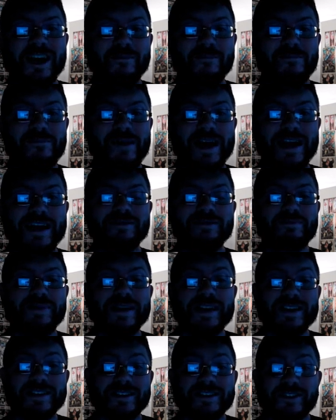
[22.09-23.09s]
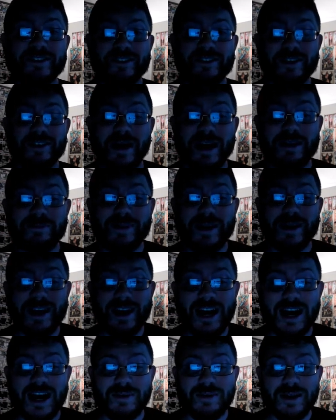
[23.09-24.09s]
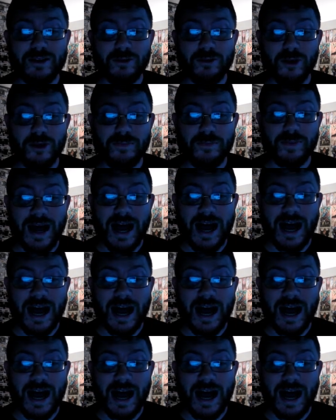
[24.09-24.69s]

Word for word: might be a stu- might be a comic group